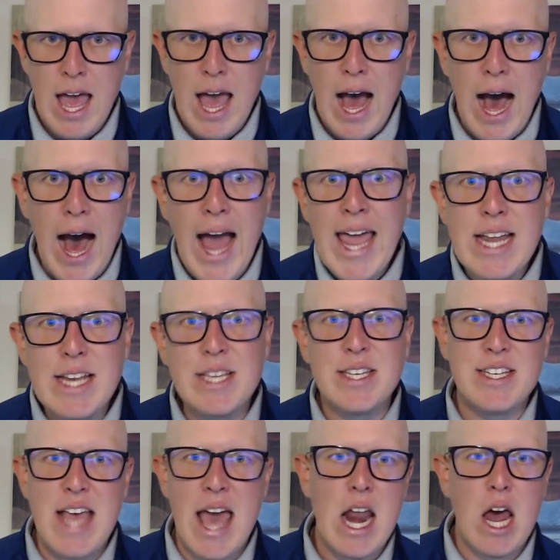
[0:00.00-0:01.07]
I had
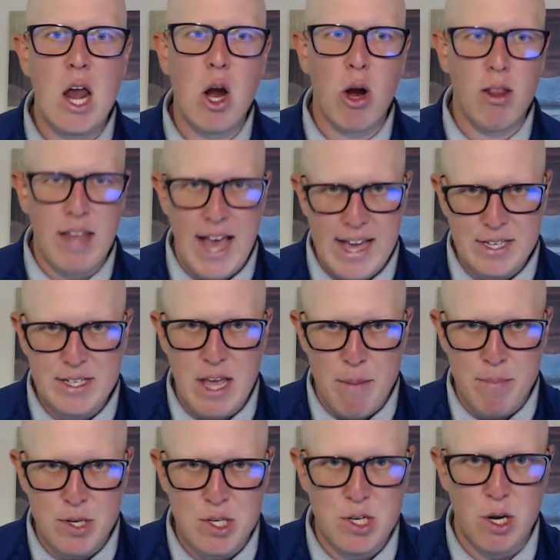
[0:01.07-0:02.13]
said on our last
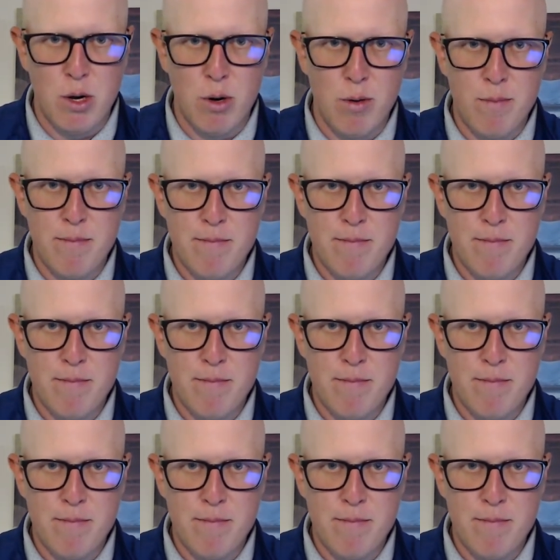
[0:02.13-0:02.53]
episode,